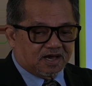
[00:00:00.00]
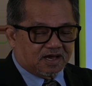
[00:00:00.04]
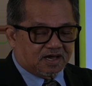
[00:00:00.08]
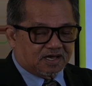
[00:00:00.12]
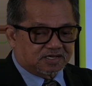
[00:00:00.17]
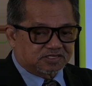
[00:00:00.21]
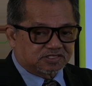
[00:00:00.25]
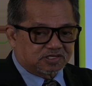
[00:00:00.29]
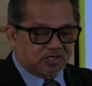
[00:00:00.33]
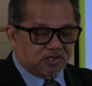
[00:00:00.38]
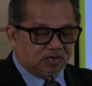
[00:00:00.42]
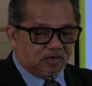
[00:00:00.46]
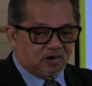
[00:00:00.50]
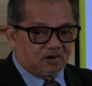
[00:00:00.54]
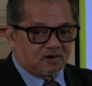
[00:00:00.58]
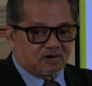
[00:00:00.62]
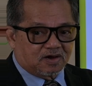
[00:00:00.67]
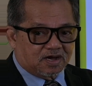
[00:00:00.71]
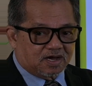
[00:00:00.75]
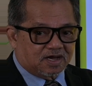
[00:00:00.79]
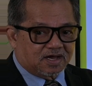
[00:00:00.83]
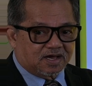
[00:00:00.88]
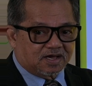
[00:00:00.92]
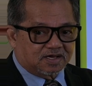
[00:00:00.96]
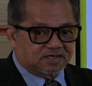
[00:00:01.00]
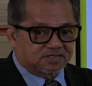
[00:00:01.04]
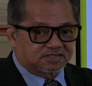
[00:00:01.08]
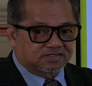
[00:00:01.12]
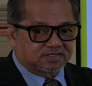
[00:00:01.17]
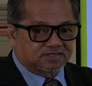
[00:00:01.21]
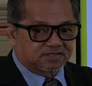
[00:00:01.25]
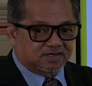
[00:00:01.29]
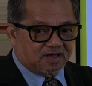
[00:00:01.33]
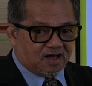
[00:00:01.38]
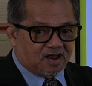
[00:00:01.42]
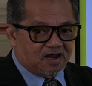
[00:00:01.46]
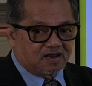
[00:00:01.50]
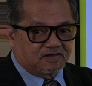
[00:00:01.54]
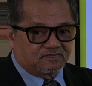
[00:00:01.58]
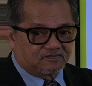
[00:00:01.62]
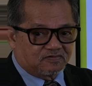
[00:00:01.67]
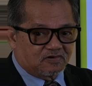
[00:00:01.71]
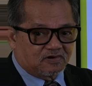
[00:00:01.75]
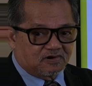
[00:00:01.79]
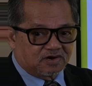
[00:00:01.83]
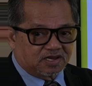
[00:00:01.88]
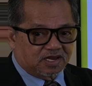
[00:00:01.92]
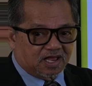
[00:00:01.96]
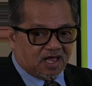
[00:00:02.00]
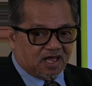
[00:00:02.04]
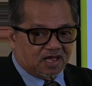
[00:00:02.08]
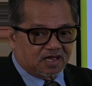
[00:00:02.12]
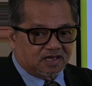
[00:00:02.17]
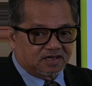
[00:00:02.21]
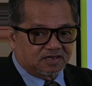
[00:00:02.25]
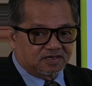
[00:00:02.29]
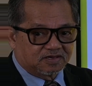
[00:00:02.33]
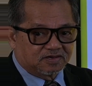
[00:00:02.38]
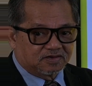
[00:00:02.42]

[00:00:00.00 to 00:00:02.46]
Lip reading: As long as California,